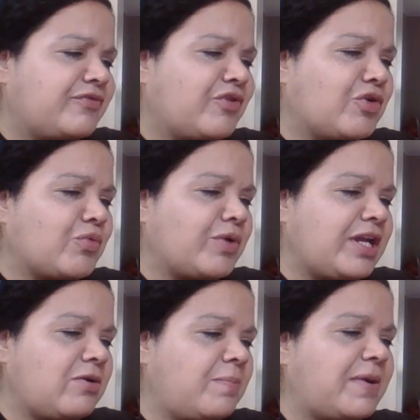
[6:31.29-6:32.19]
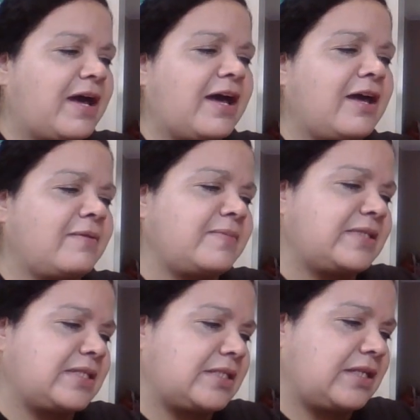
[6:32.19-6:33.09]
Fur real
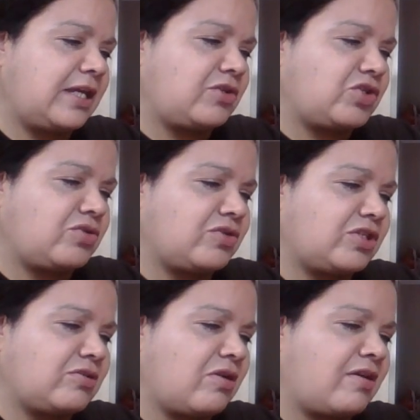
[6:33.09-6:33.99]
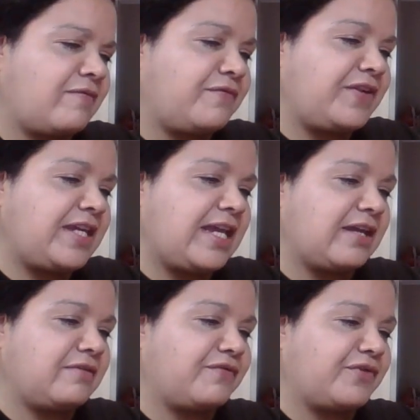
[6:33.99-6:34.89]
poms, extra soft
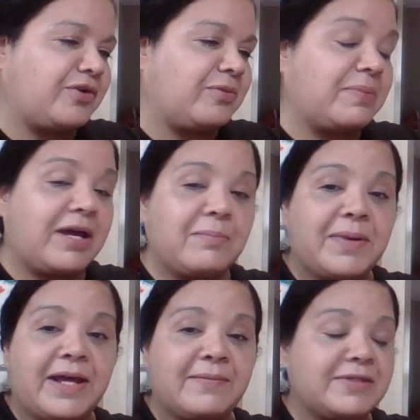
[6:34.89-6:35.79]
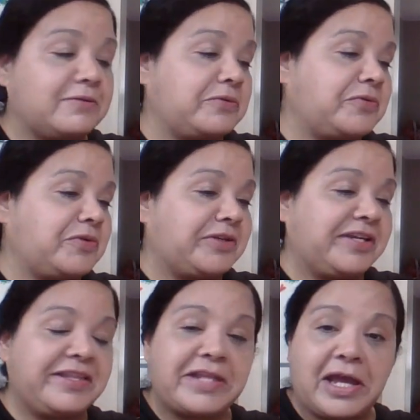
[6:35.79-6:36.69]
vegan fur pom-poms. Oh,
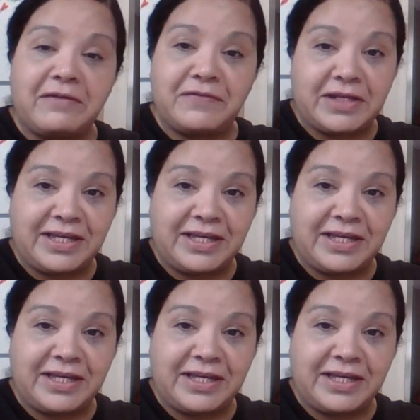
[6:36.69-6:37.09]
look at that,